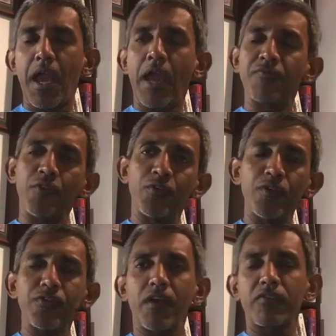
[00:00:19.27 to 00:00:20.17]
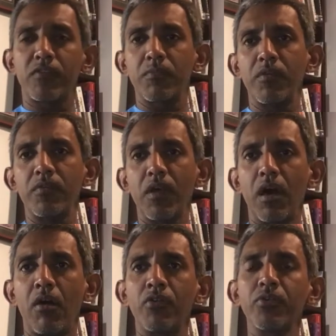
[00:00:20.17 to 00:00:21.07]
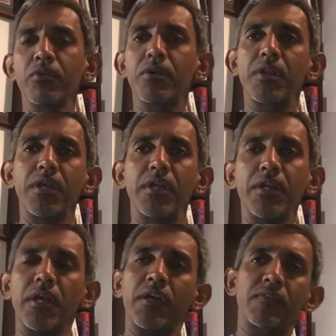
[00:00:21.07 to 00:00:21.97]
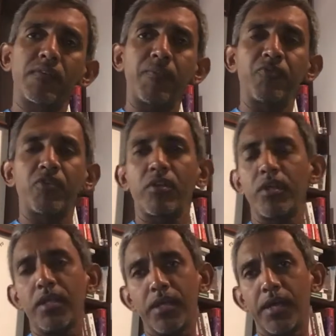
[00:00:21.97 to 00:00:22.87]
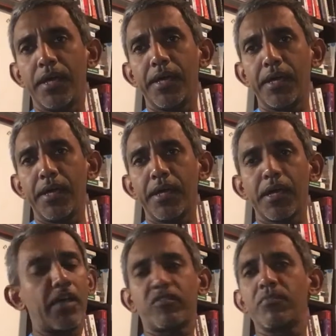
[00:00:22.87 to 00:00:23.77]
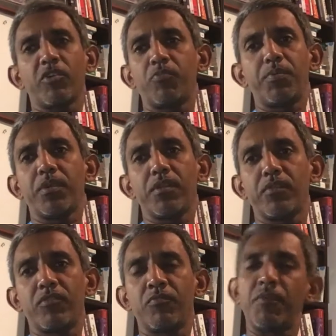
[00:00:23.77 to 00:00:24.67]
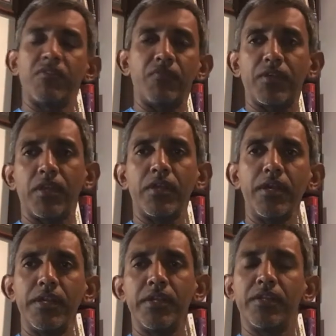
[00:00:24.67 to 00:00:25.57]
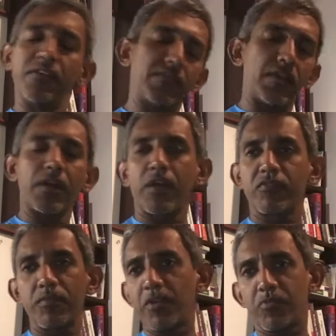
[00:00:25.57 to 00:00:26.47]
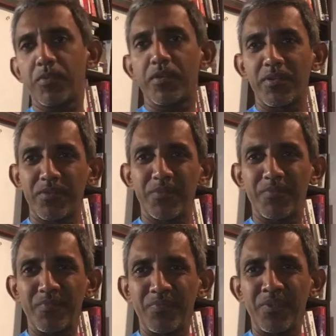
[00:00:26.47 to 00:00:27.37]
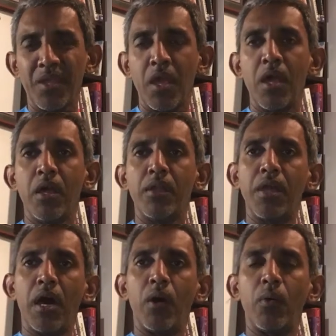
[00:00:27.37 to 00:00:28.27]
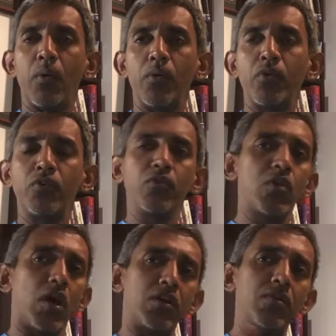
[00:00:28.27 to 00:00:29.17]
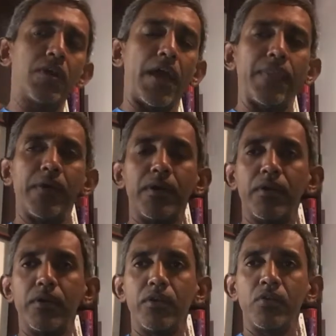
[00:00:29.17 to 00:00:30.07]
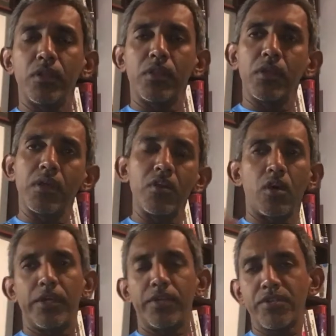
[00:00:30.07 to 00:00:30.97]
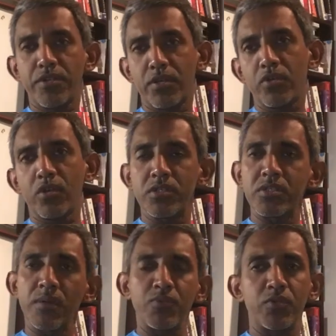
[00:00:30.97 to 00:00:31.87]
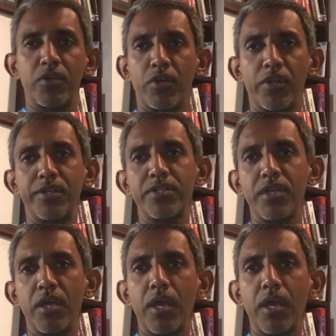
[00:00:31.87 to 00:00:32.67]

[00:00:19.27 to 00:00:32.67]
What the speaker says: And for those customers, how do you create an exceptional custom experience, specifically a digital custom experience? Now, you got to gather your theory knowledge, your conceptual knowledge